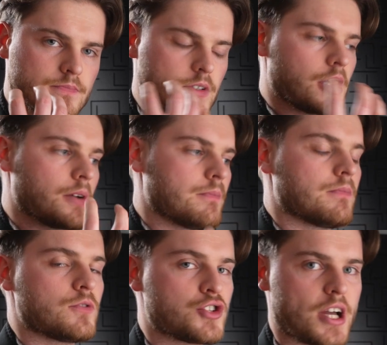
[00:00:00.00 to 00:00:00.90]
you know,
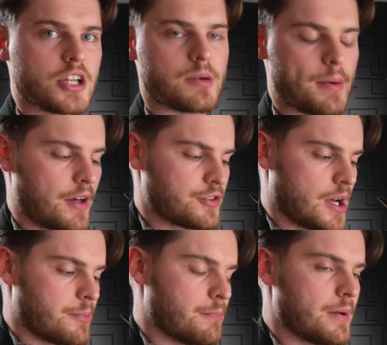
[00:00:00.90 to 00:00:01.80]
change my mouth
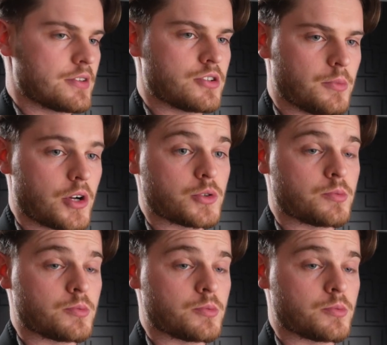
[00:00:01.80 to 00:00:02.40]
shape a bit too much.